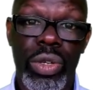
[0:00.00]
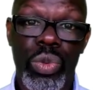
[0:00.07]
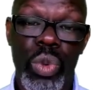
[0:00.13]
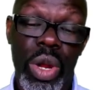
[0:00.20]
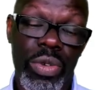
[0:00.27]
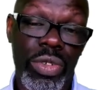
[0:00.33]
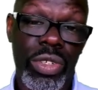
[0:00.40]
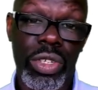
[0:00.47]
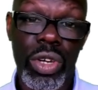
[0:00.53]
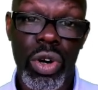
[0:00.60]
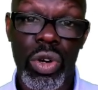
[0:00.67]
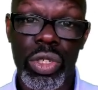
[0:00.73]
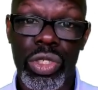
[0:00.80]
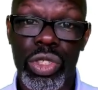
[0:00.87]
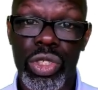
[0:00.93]
Whereas
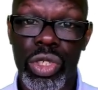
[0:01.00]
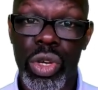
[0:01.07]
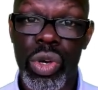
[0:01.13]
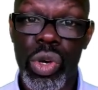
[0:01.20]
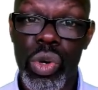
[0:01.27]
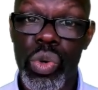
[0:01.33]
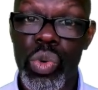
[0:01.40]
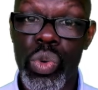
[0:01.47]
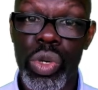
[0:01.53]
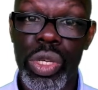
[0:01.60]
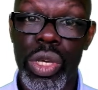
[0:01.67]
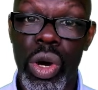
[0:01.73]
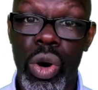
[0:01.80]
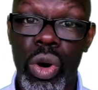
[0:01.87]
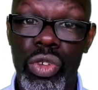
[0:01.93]
regards to
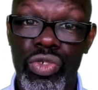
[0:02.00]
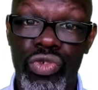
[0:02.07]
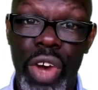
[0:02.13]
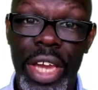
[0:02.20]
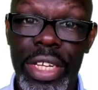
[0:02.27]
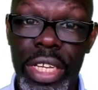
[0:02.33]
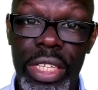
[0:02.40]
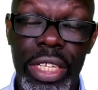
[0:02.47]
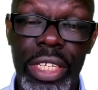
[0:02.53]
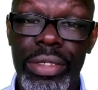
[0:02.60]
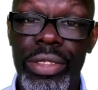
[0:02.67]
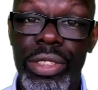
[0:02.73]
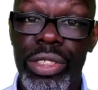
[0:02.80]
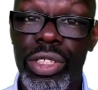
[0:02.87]
your dry needling,